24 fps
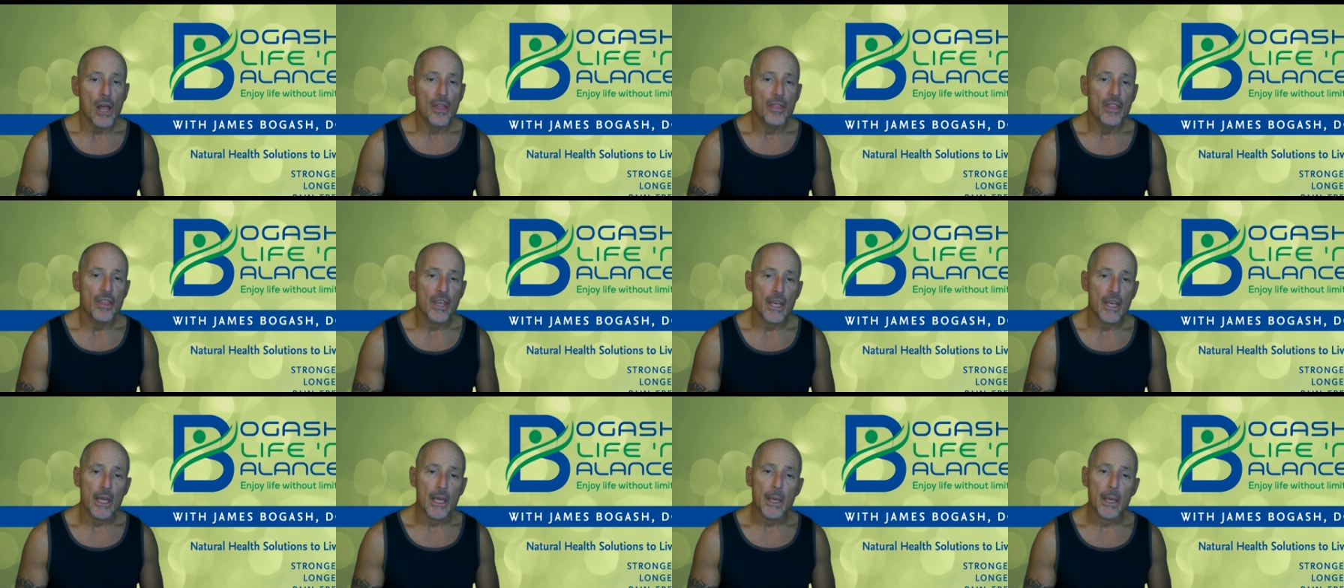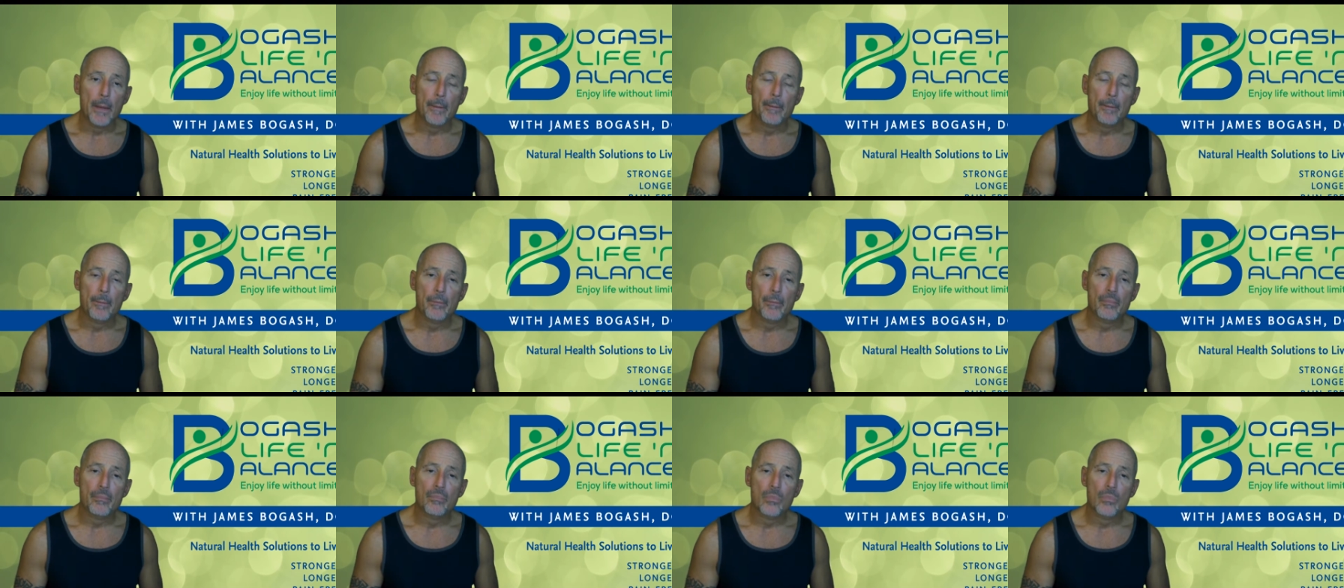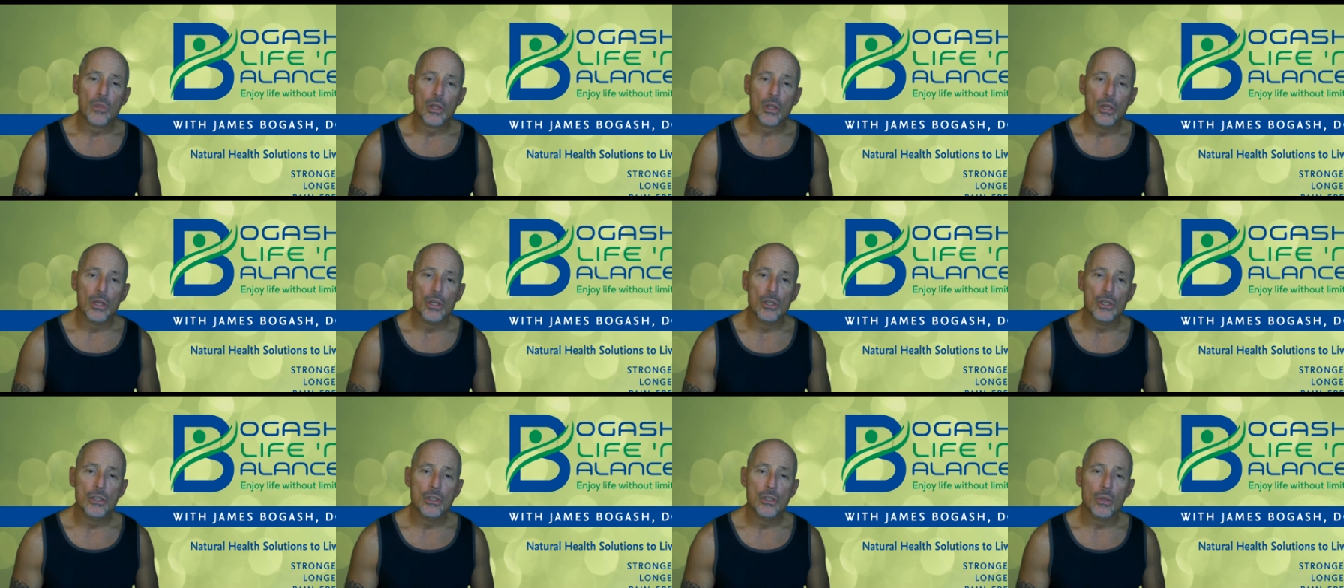The
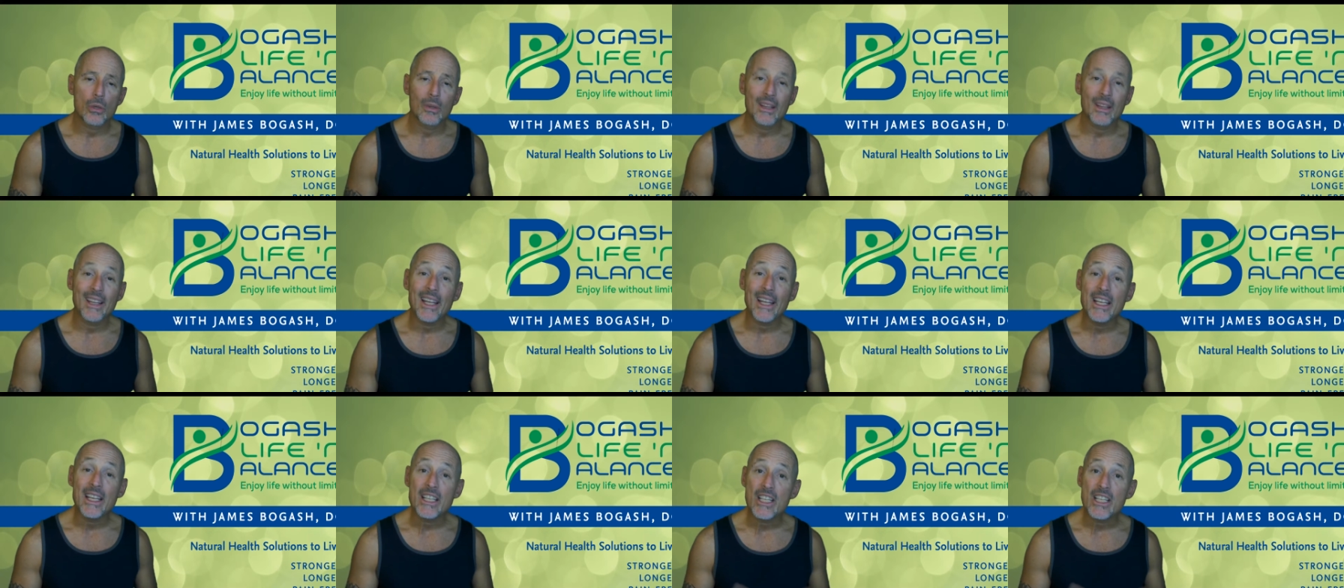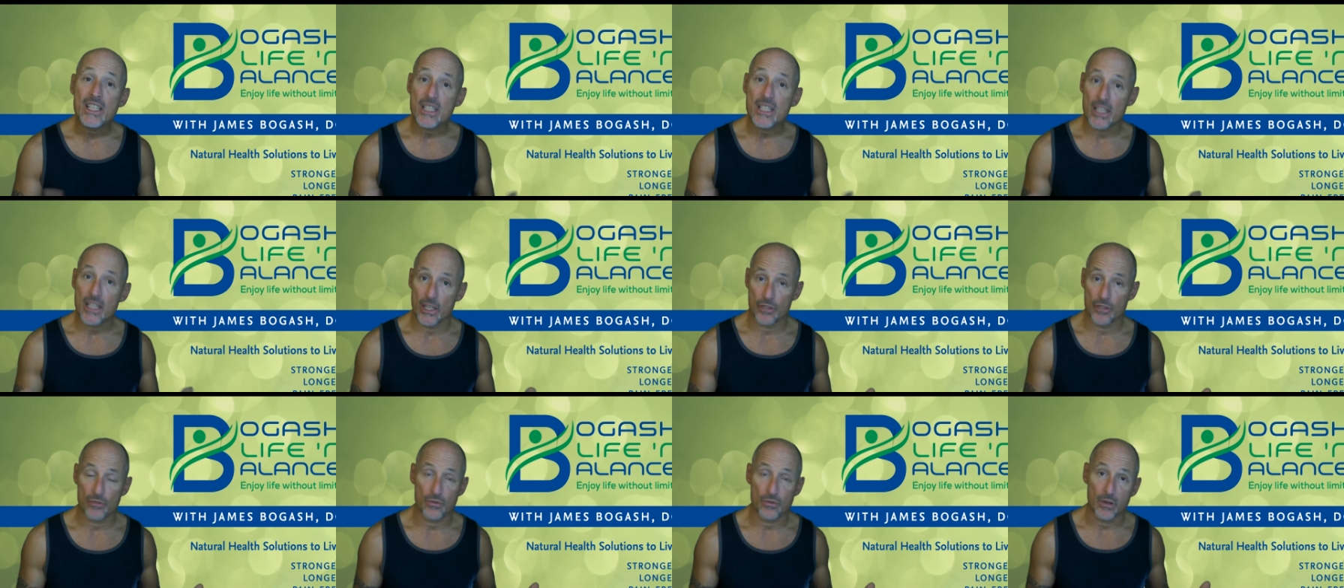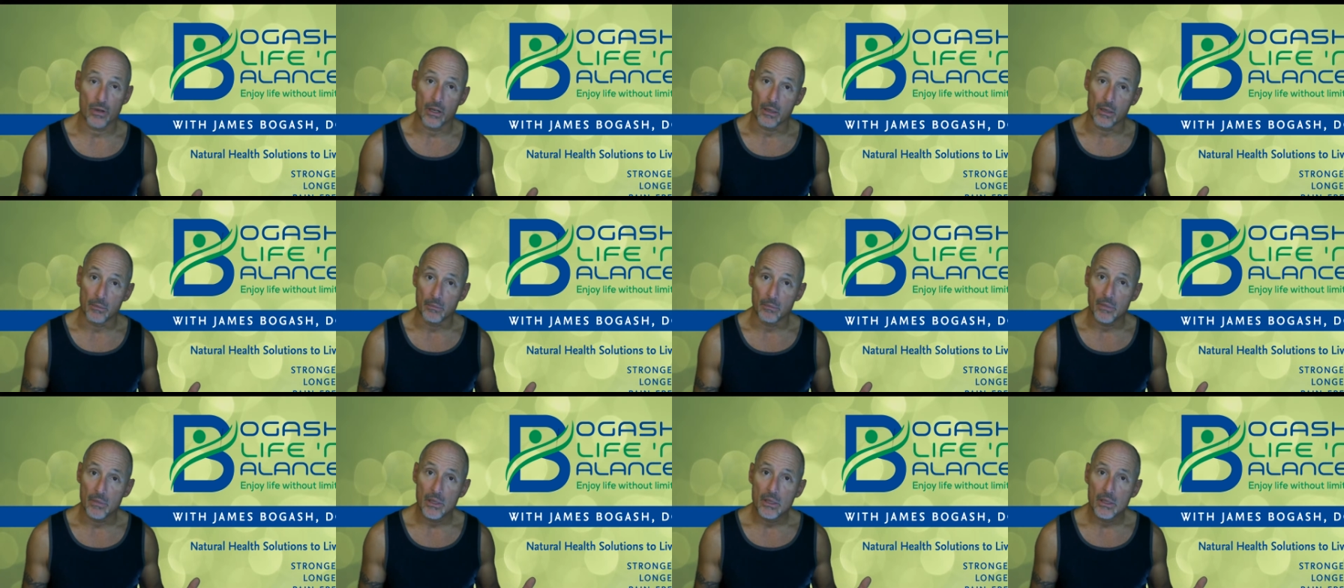so Lynch
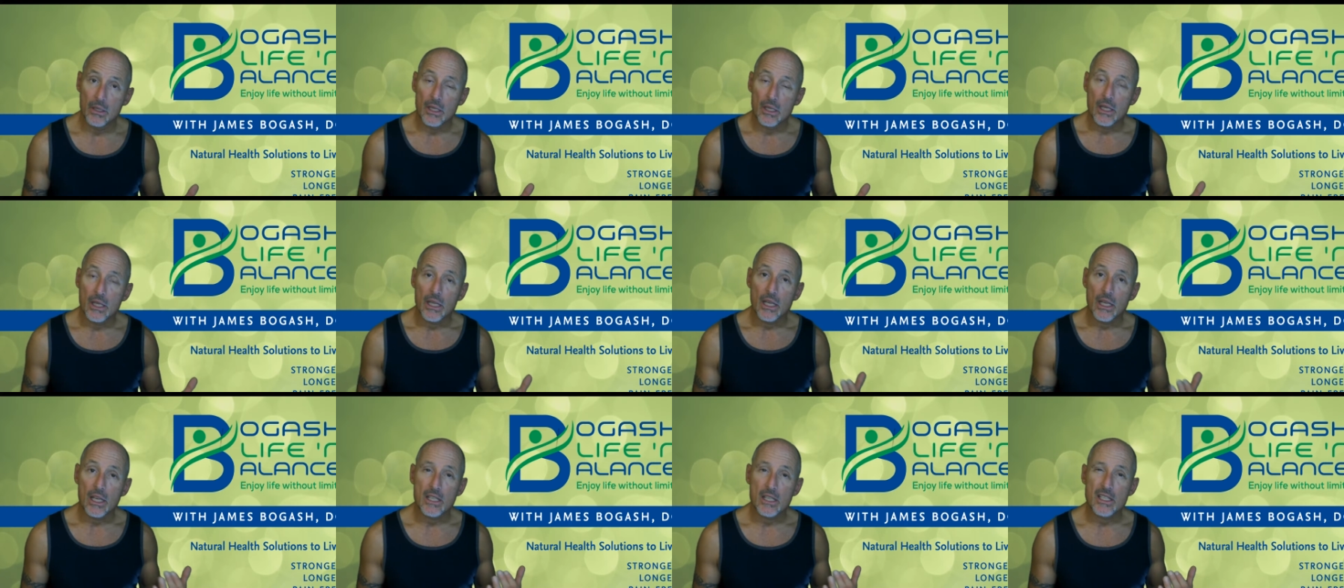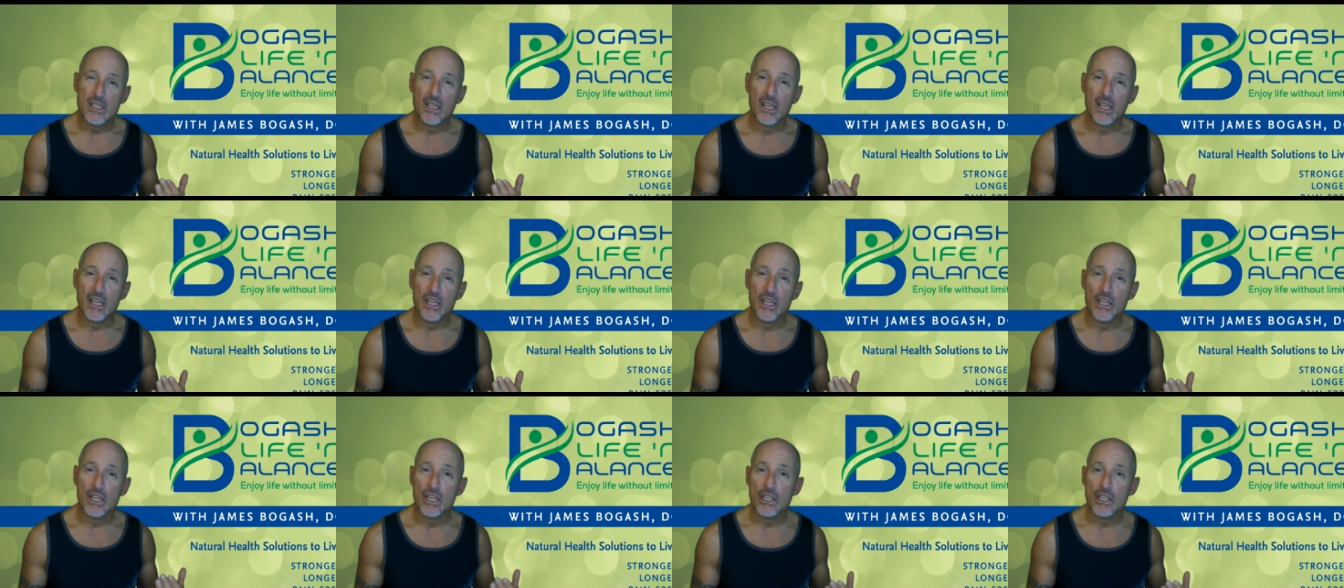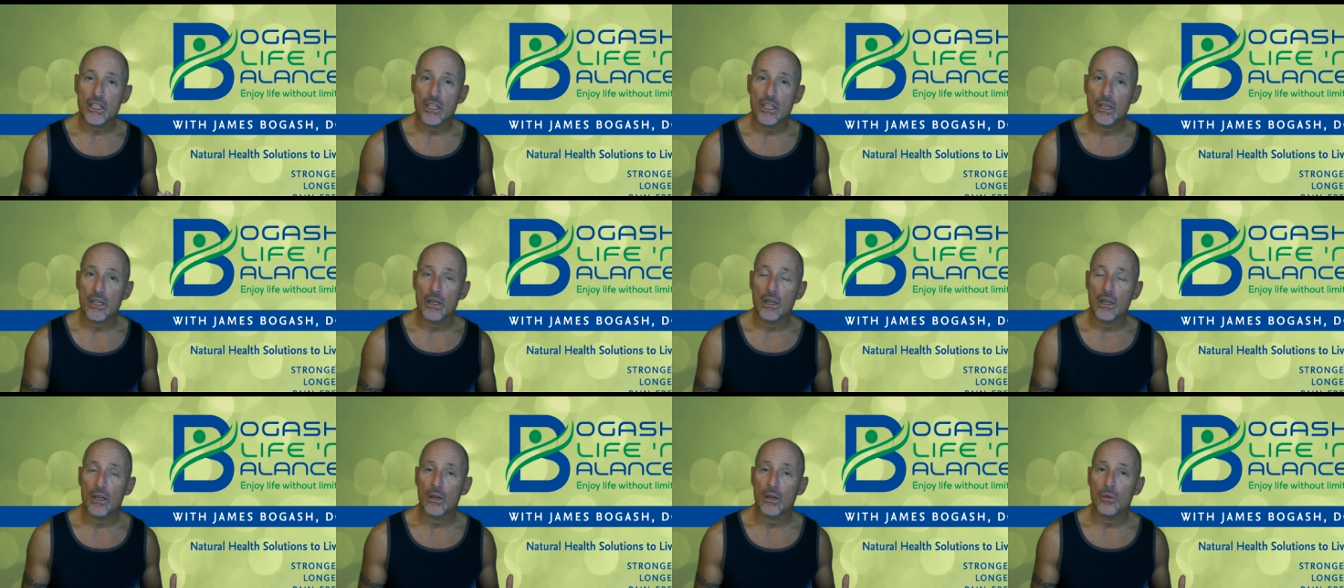syndrome is a
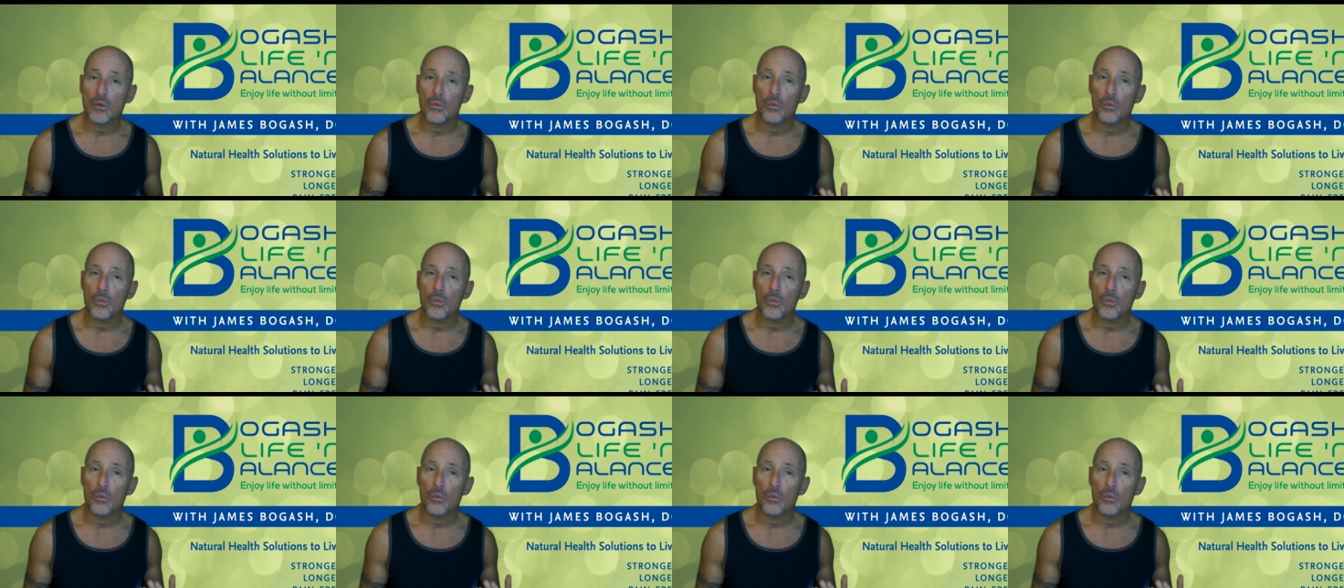condition